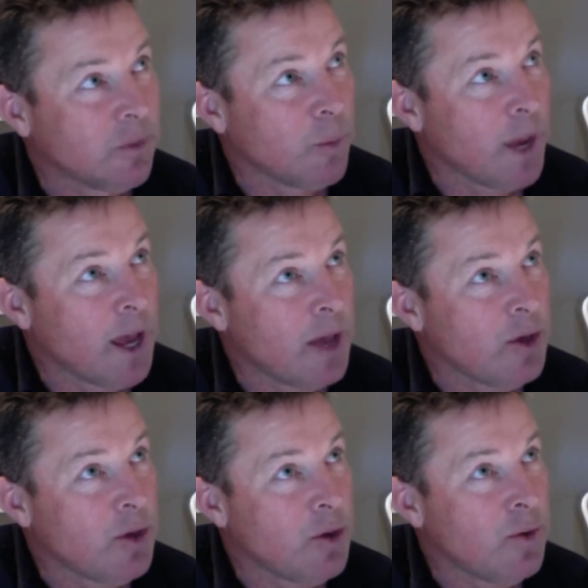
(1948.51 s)
where
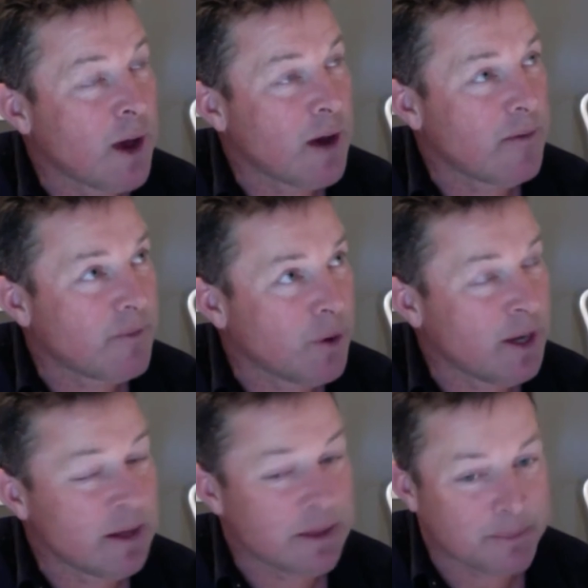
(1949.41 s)
you
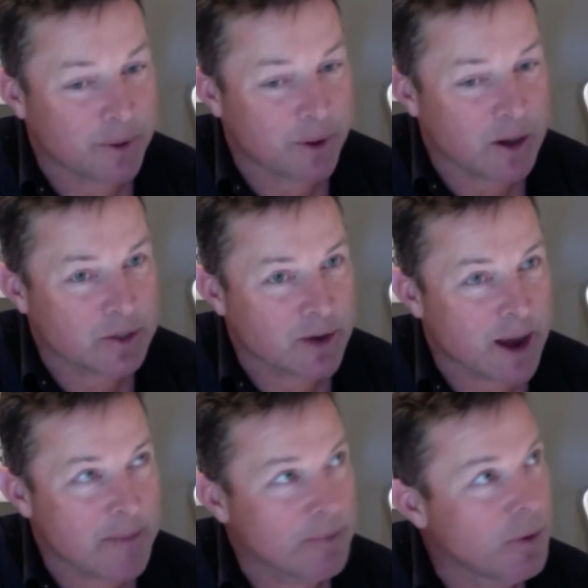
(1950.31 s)
avoid the price
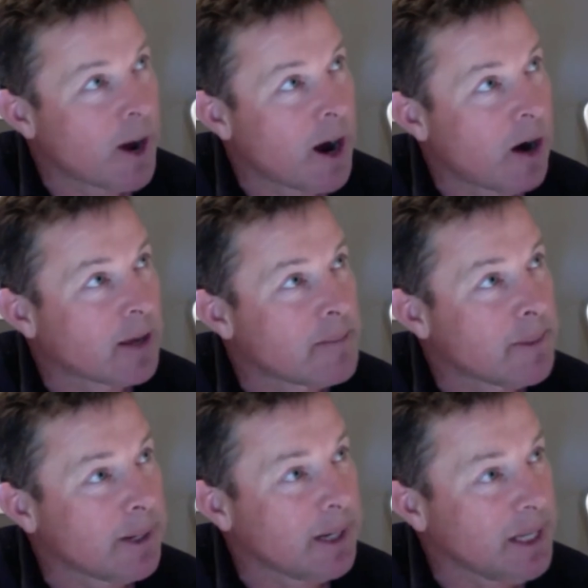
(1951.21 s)
trap. You are a
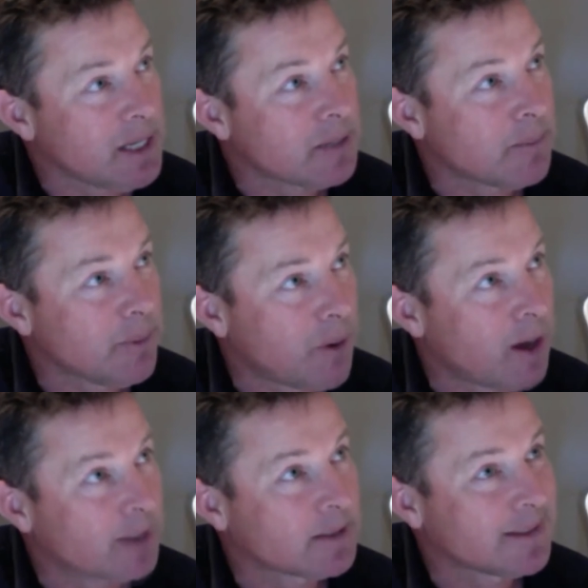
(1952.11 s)
complete
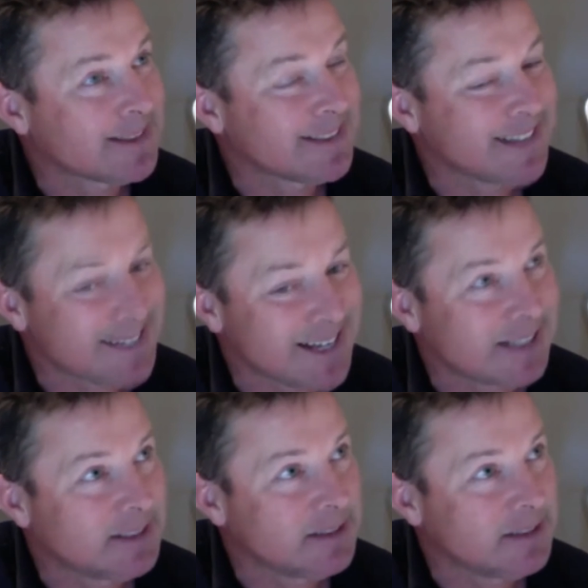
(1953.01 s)
price setter